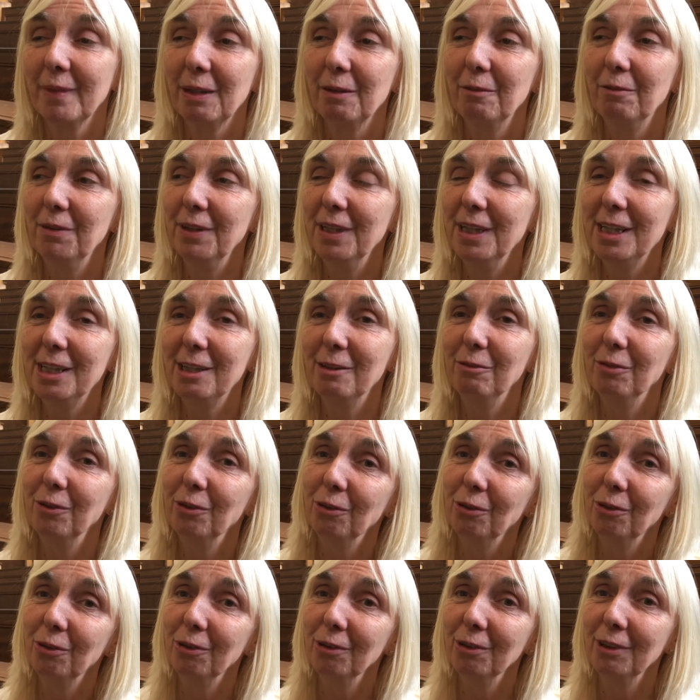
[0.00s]
First of
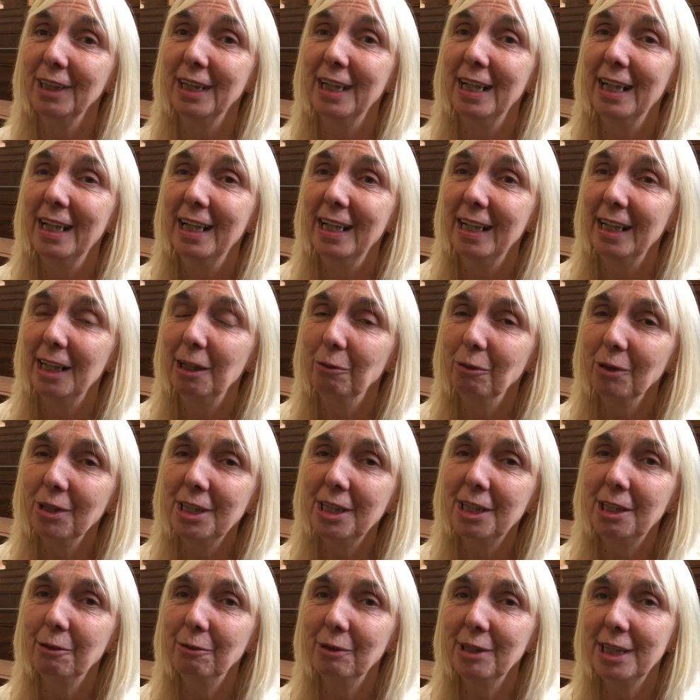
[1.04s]
all, they
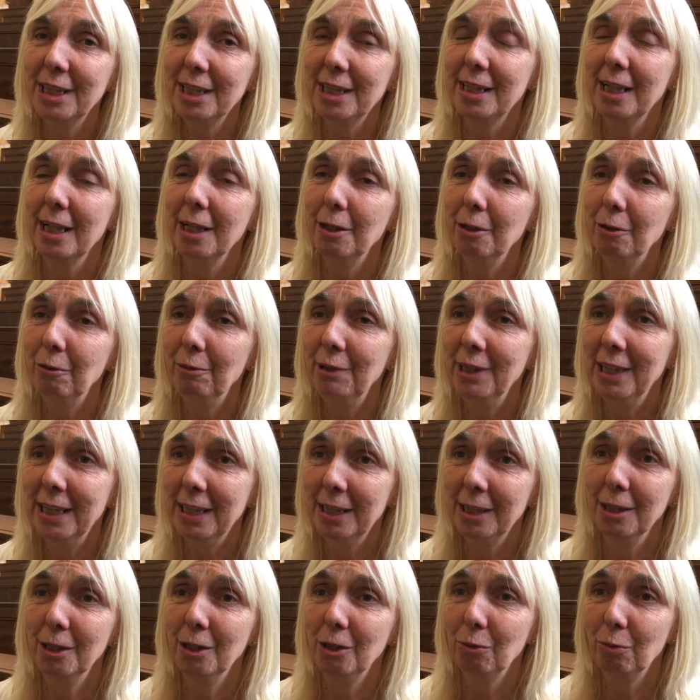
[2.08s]
wanted to understand the
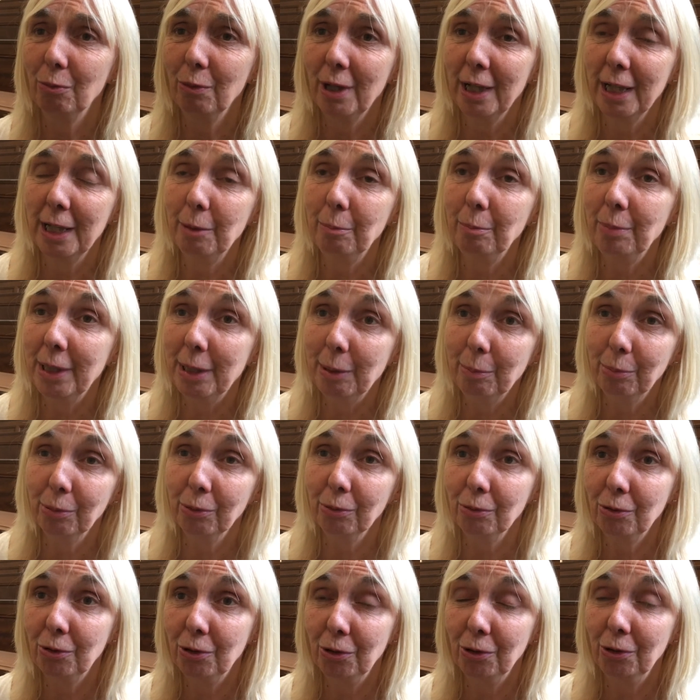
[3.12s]
reasons why
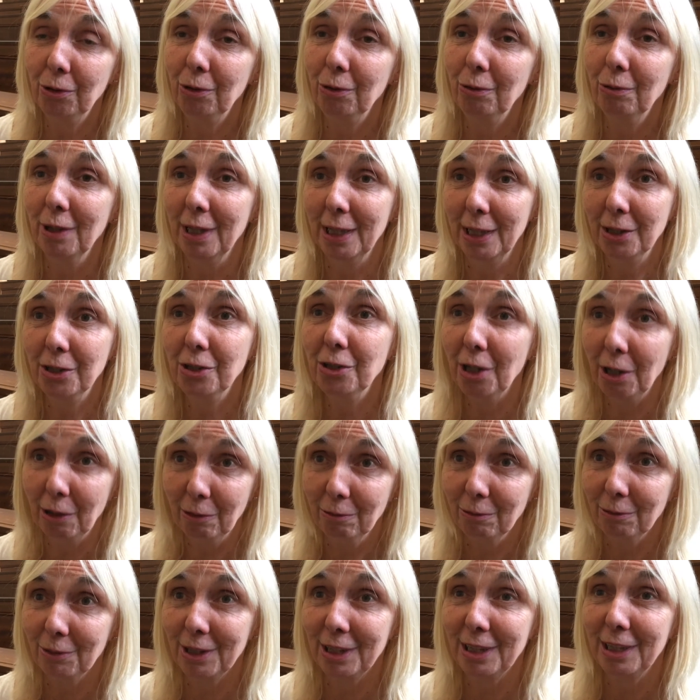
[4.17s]
people do and
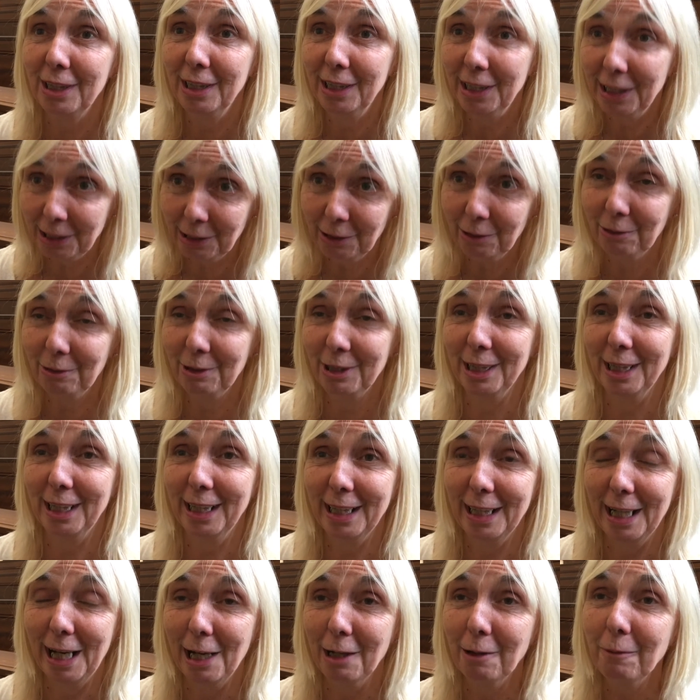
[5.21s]
don't use the
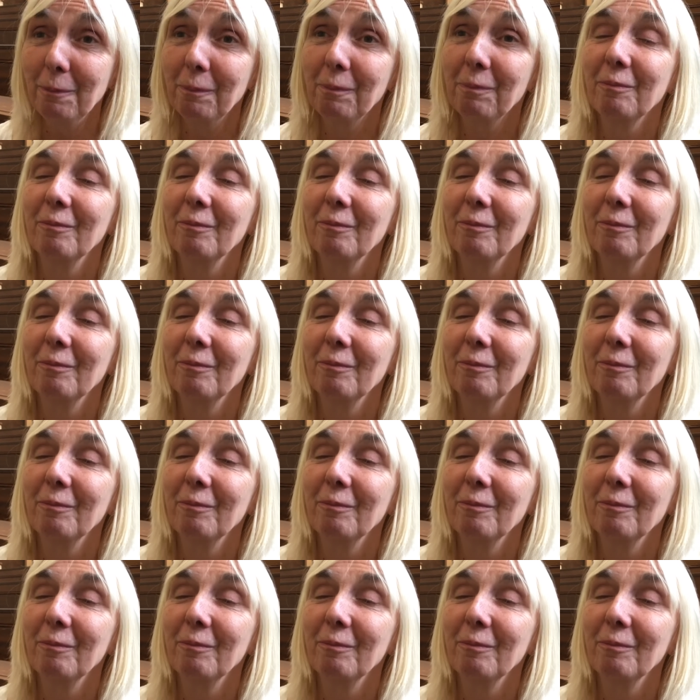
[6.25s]
canal,